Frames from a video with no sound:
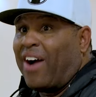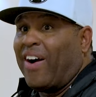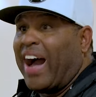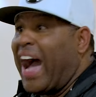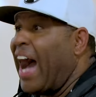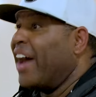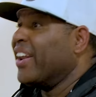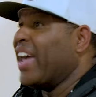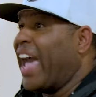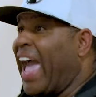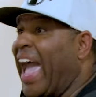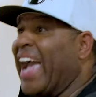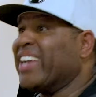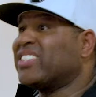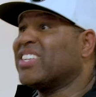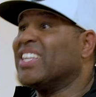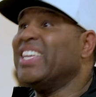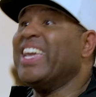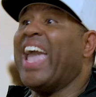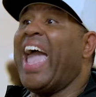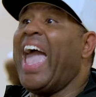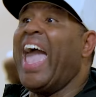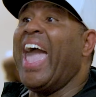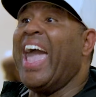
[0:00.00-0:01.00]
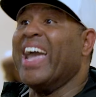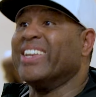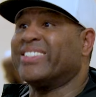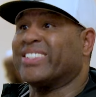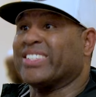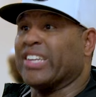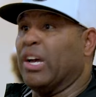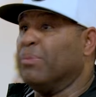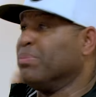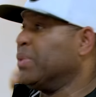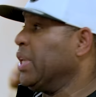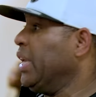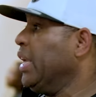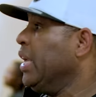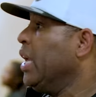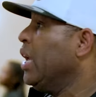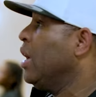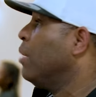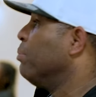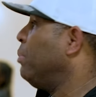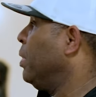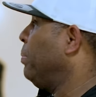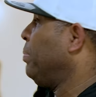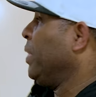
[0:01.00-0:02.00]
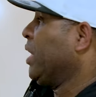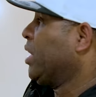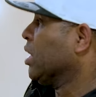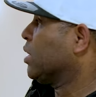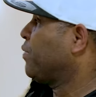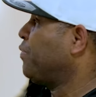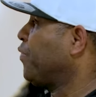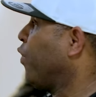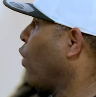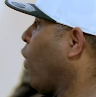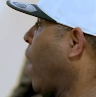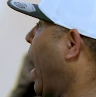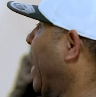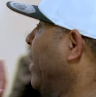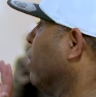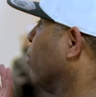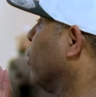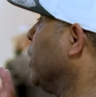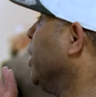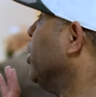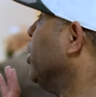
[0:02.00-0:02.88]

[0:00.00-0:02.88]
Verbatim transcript: out how to actually ask something. But because before I didn't